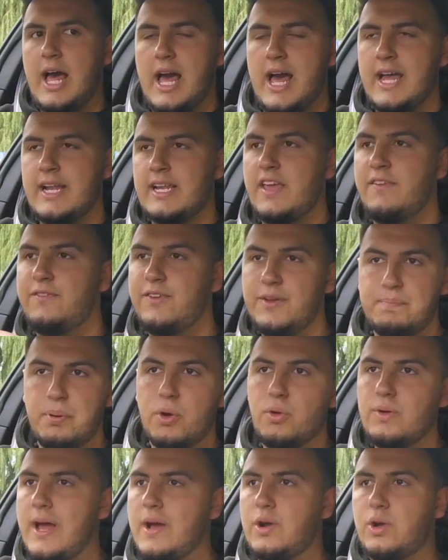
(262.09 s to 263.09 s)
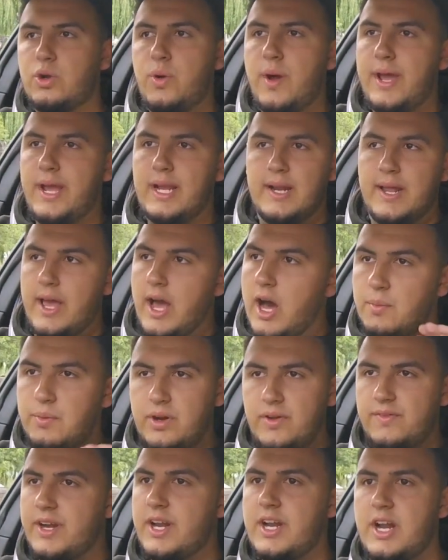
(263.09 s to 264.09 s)
And if he'd pulled out quickly, I
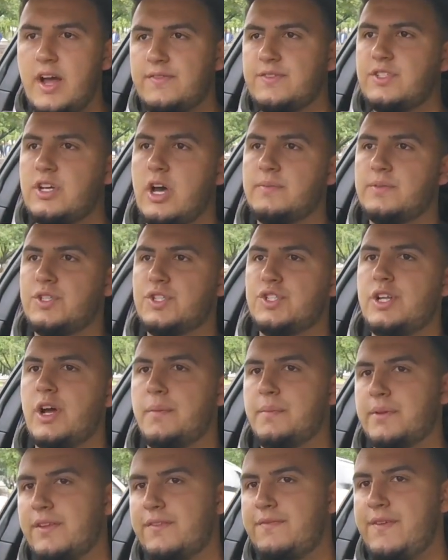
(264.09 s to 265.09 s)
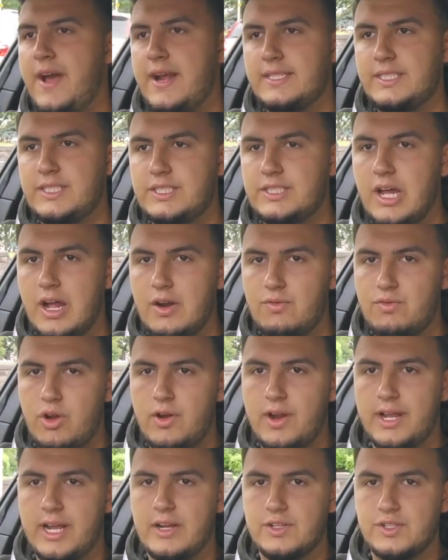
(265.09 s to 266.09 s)
would have had enough time to stop. But the fact he started
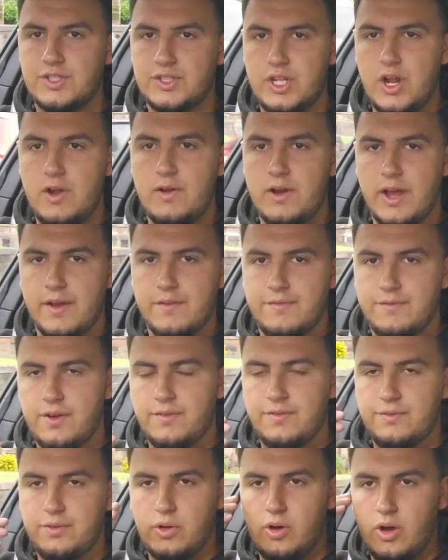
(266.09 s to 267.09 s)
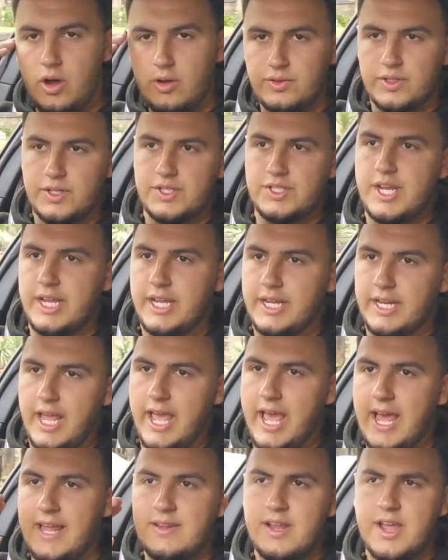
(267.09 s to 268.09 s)
rolling out slowly, I thought, hold on a second
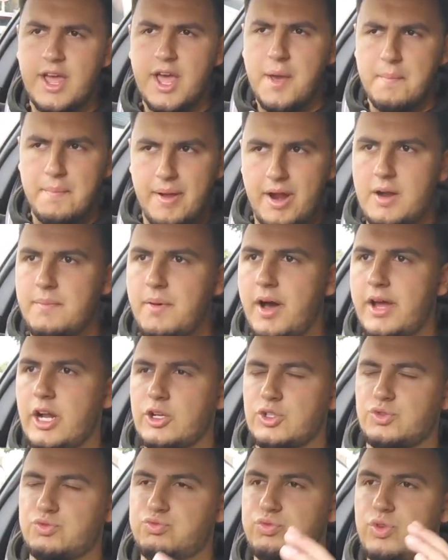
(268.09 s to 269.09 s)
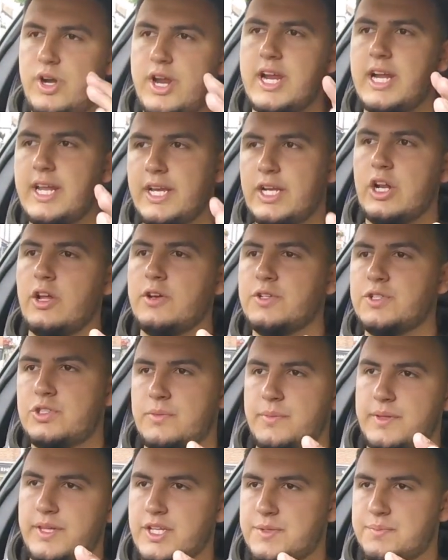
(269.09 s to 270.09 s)
here. And bear in mind, I was really close
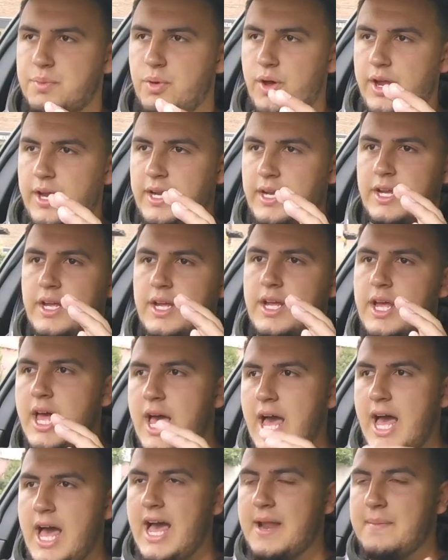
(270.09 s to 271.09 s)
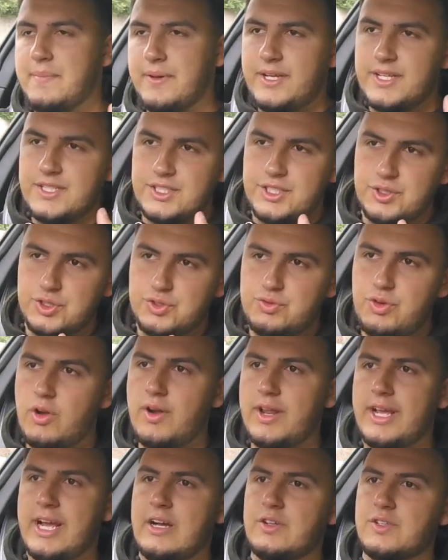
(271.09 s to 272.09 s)
to him at this point. And because he was
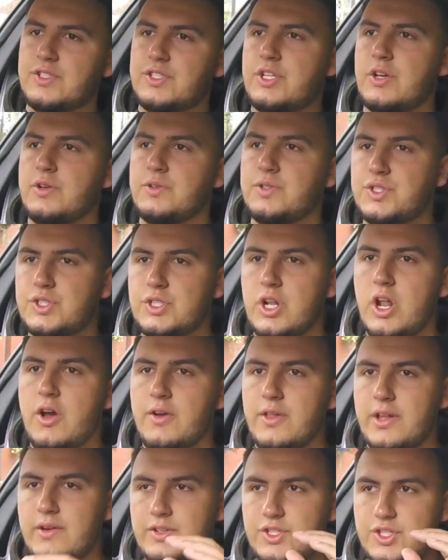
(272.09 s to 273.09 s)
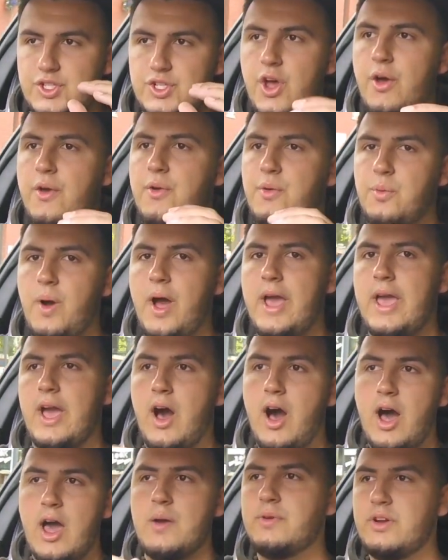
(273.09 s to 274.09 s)
rolling out so slow, there is no way
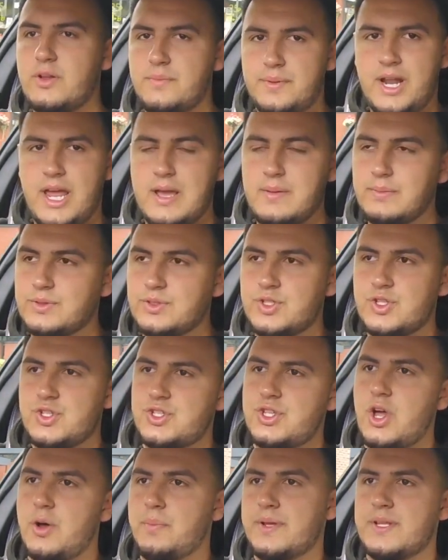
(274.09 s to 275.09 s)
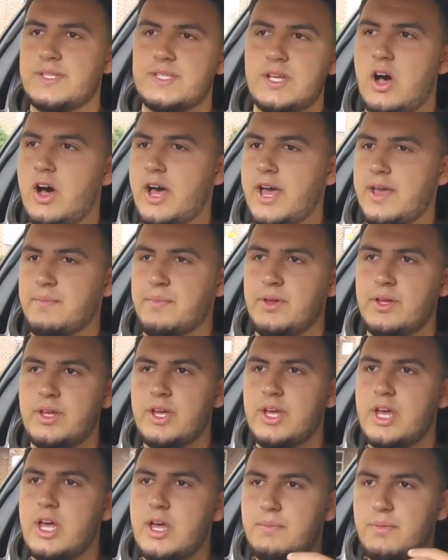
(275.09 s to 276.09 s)
I would have been able to stop in
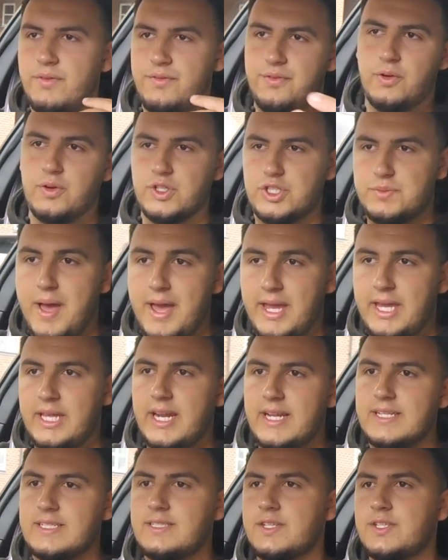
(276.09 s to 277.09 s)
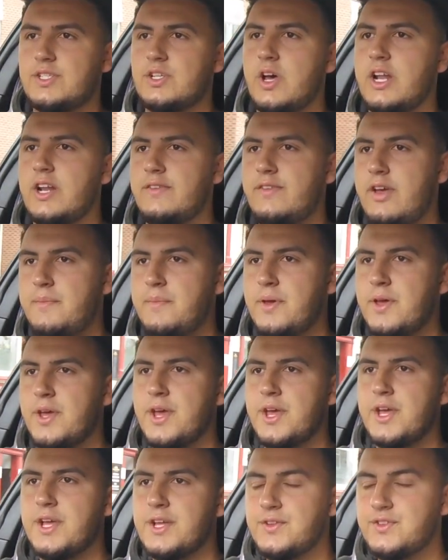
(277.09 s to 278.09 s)
time before smacking into the side of
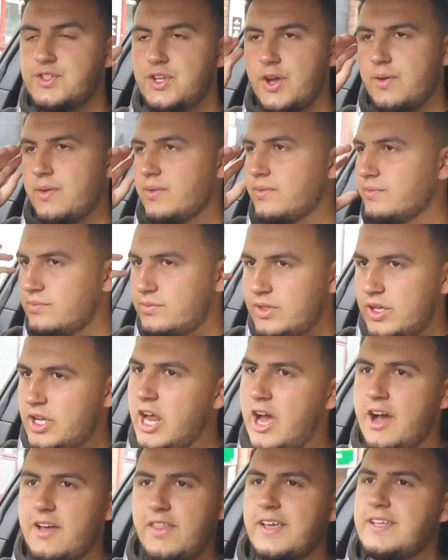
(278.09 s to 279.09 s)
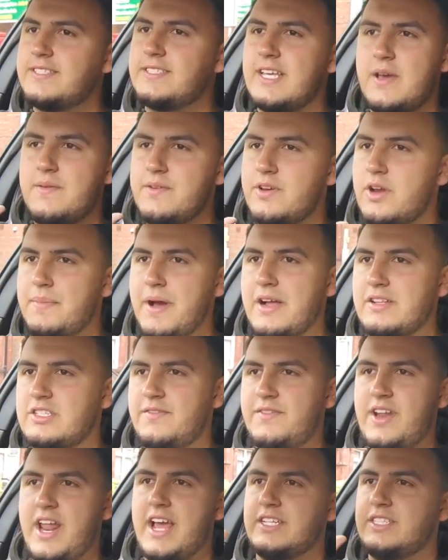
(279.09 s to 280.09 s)
him. So, you know, they say when you're about
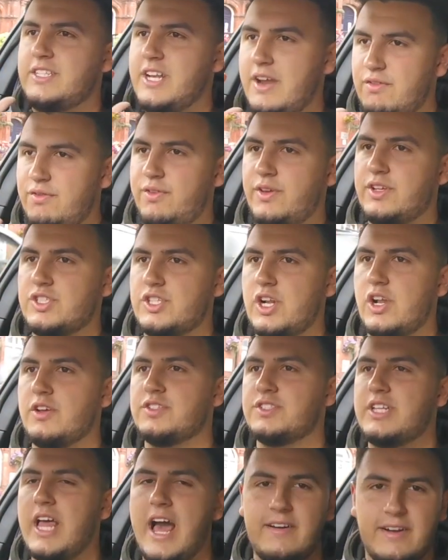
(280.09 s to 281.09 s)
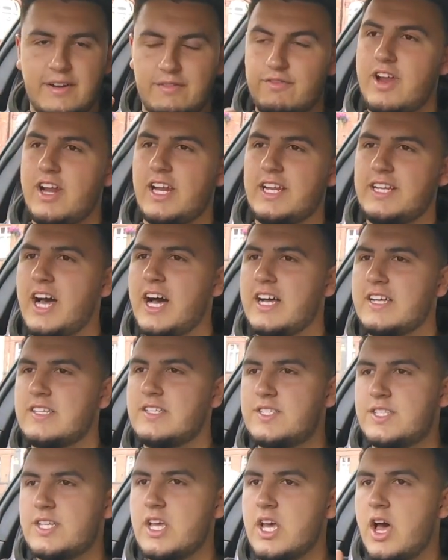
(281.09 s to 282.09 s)
to have an accident, everything slows down. It really
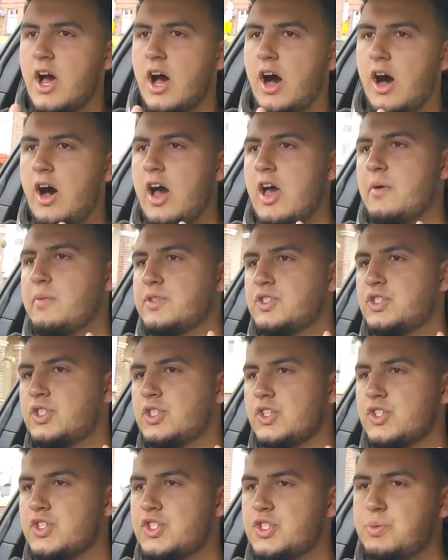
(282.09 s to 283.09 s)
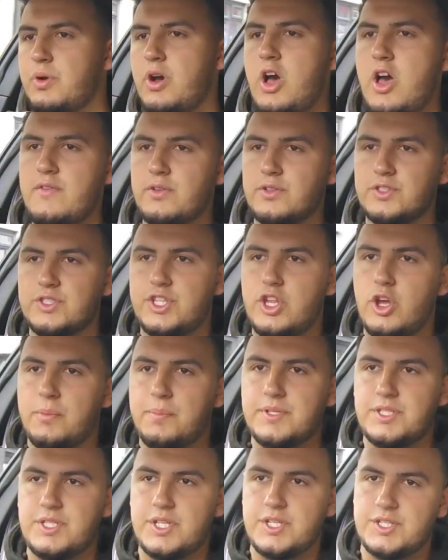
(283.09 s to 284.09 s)
does. I was going to swerve onto the
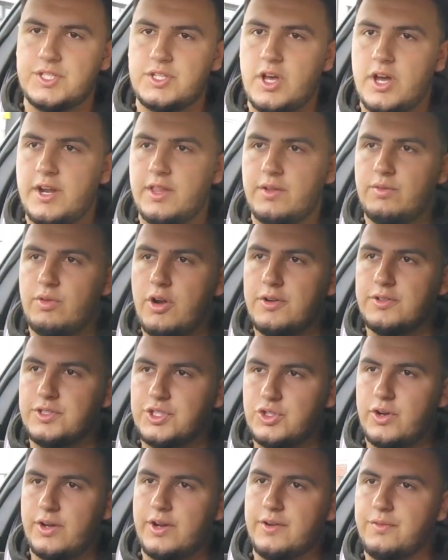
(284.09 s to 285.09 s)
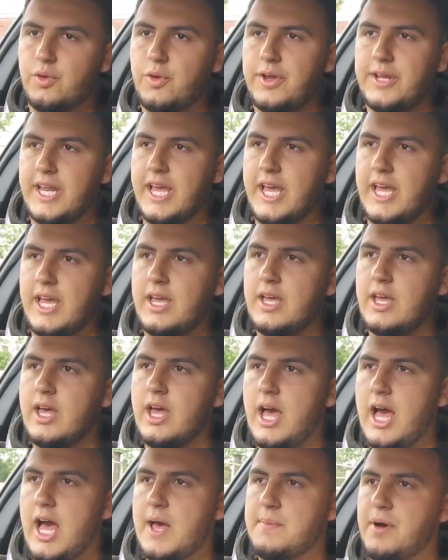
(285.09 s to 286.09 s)
opposite side of the road to try and avoid it.
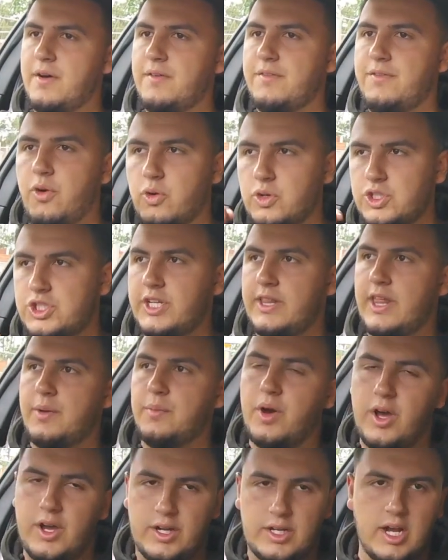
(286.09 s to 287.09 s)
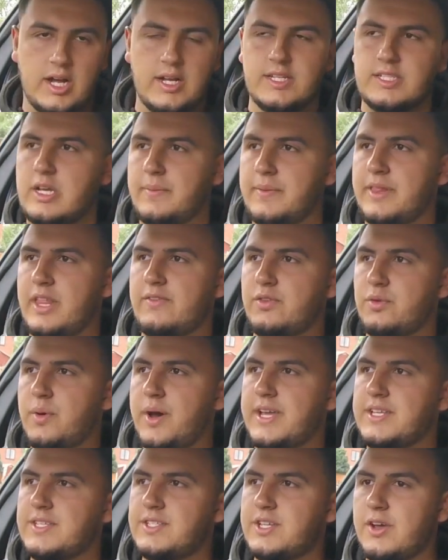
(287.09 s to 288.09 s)
But unfortunately, there were cars coming the other
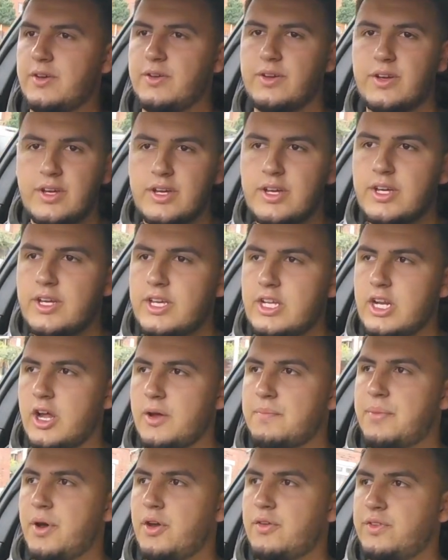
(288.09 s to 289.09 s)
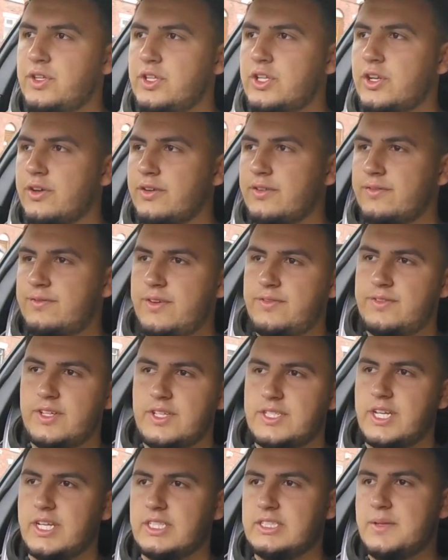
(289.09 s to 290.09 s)
way. So, you know, both of you doing 50,
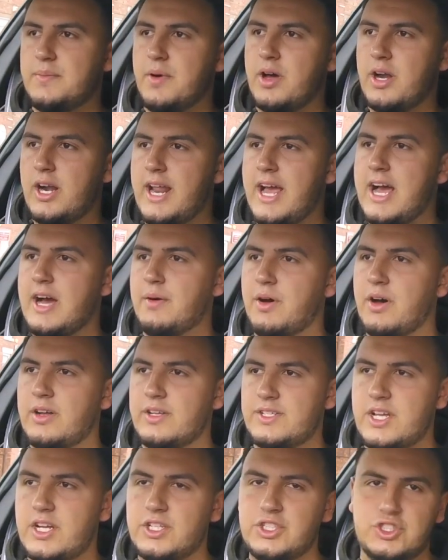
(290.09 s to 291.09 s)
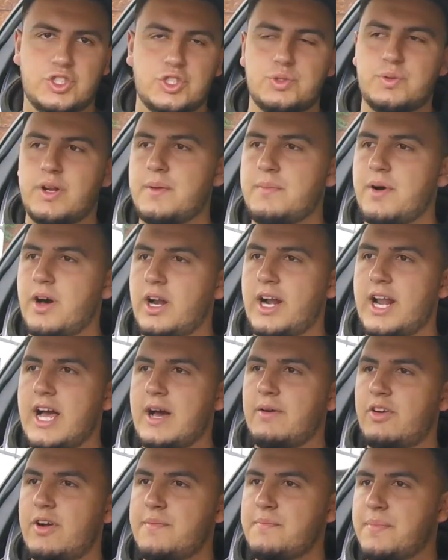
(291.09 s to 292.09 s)
60 mile an hour, it's 120 mile an
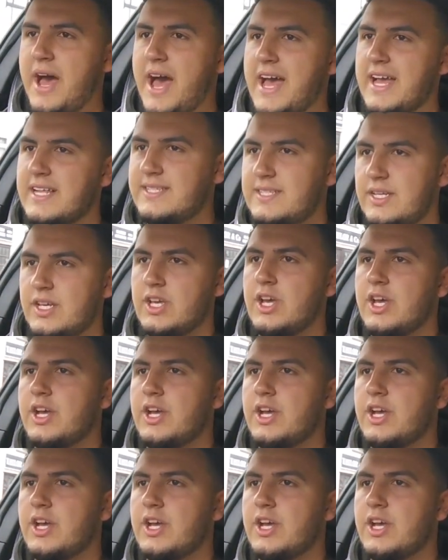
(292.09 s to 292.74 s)
hour impact.